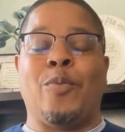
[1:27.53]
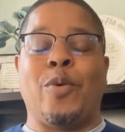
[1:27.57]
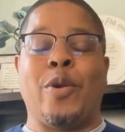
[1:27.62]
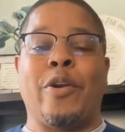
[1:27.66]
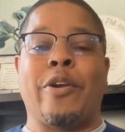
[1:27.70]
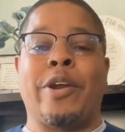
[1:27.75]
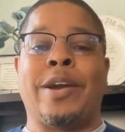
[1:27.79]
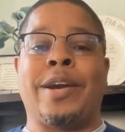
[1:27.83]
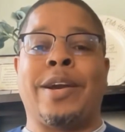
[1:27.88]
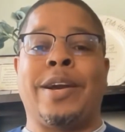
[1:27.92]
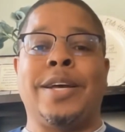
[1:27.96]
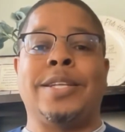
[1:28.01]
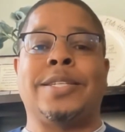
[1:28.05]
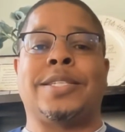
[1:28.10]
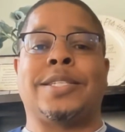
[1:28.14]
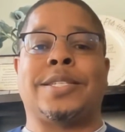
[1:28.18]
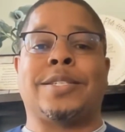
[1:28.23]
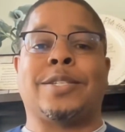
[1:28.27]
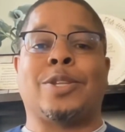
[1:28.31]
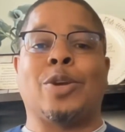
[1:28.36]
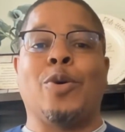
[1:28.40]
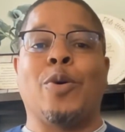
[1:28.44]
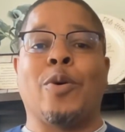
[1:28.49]
We are good
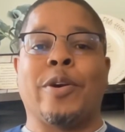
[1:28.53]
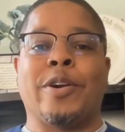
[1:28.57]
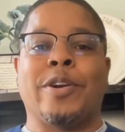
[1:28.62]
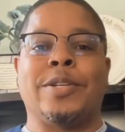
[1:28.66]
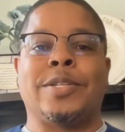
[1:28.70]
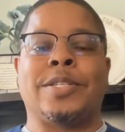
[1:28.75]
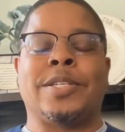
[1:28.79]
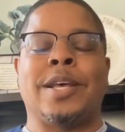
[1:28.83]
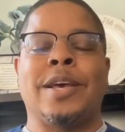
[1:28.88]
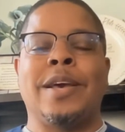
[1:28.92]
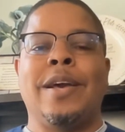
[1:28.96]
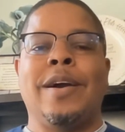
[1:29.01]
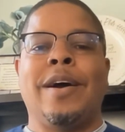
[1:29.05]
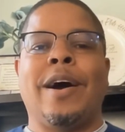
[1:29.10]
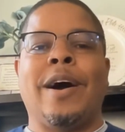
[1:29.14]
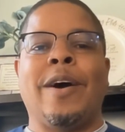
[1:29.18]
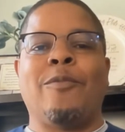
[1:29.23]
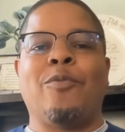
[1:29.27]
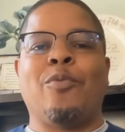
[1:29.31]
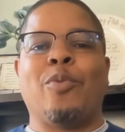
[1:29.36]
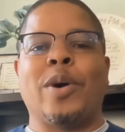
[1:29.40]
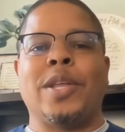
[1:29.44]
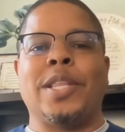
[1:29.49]
stewards
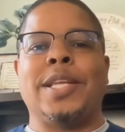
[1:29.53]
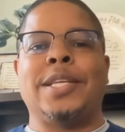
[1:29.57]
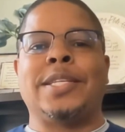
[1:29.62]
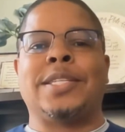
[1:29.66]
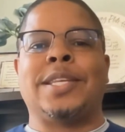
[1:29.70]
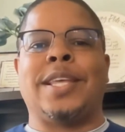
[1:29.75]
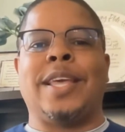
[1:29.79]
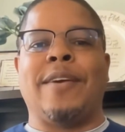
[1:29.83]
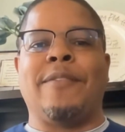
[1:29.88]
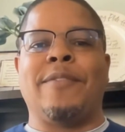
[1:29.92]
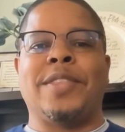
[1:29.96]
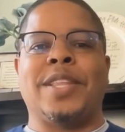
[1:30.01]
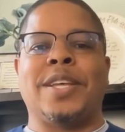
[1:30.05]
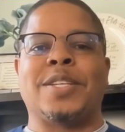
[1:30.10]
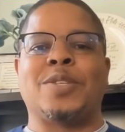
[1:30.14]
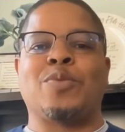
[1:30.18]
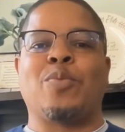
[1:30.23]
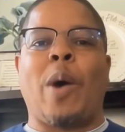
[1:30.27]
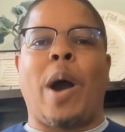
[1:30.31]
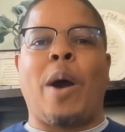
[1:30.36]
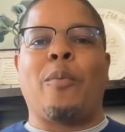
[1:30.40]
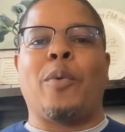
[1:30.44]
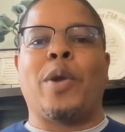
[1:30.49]
of what he's given us
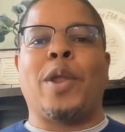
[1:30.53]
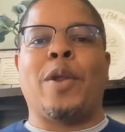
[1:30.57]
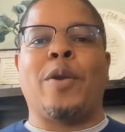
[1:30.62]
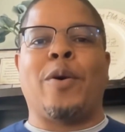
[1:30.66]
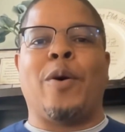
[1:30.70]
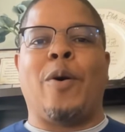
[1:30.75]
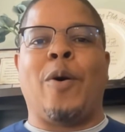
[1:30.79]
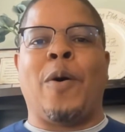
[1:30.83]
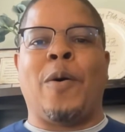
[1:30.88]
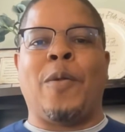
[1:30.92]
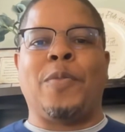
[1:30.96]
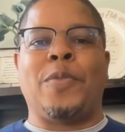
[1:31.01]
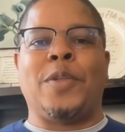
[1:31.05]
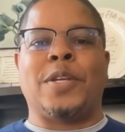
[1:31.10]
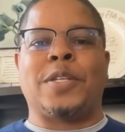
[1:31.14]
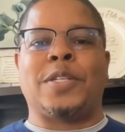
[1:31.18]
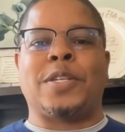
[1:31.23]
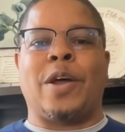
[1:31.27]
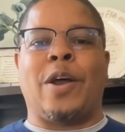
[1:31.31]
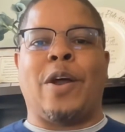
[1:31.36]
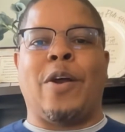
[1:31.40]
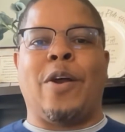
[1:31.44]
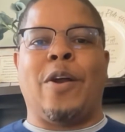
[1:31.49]
while we're here on
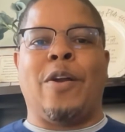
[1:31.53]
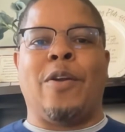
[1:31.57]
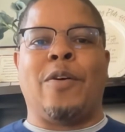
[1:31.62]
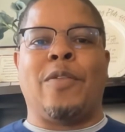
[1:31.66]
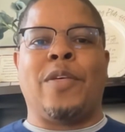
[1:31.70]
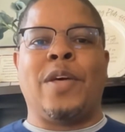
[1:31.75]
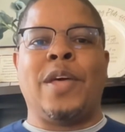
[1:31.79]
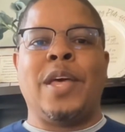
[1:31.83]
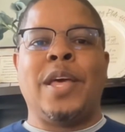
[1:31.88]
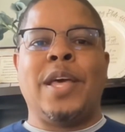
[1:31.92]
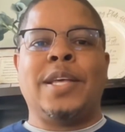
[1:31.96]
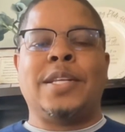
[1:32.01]
this earth.